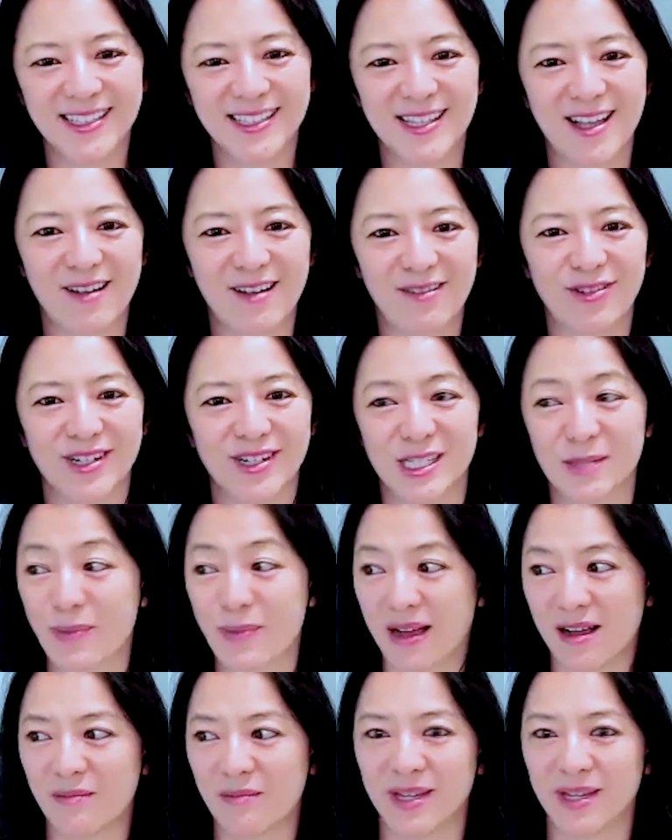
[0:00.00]
the software is
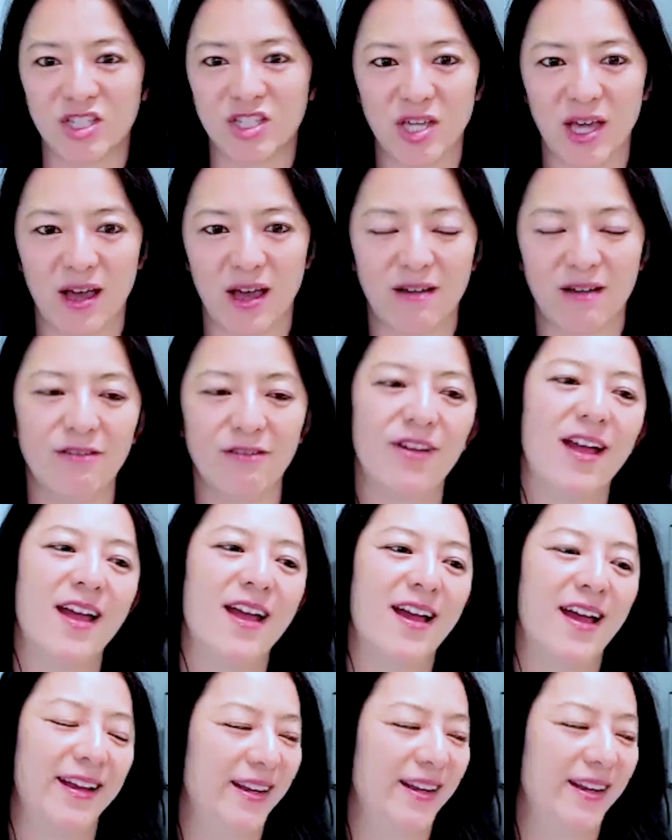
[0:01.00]
back on my shelf
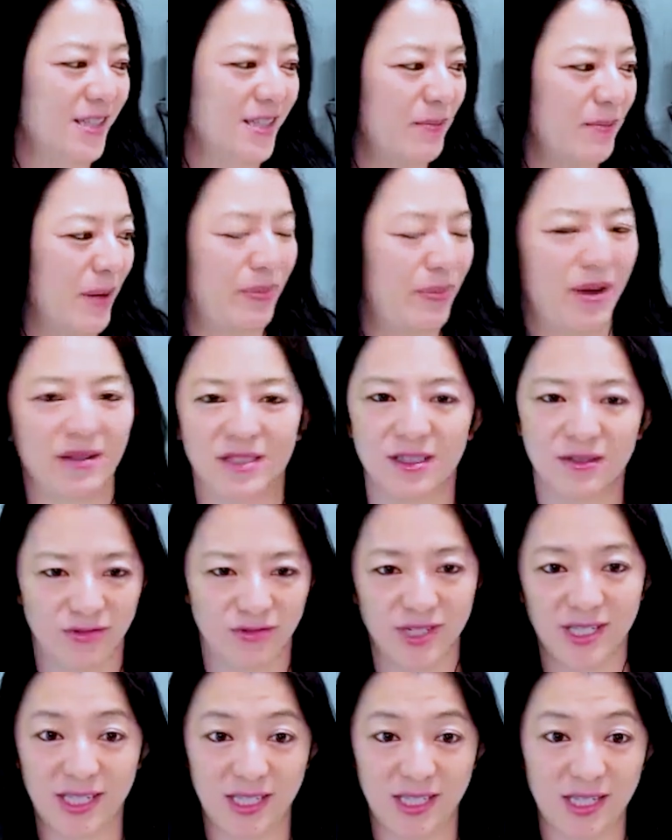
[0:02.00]
and here's my box of
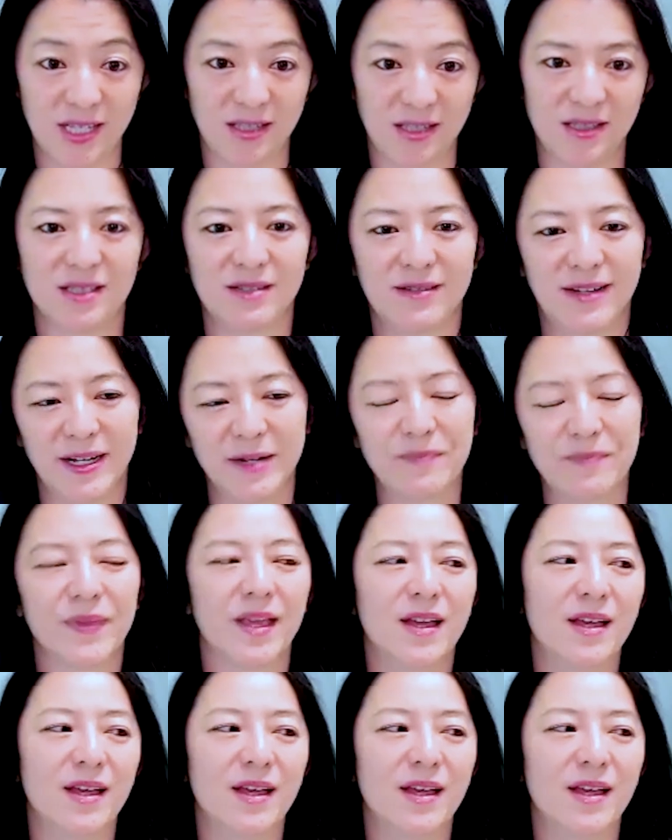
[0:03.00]
receipts, right?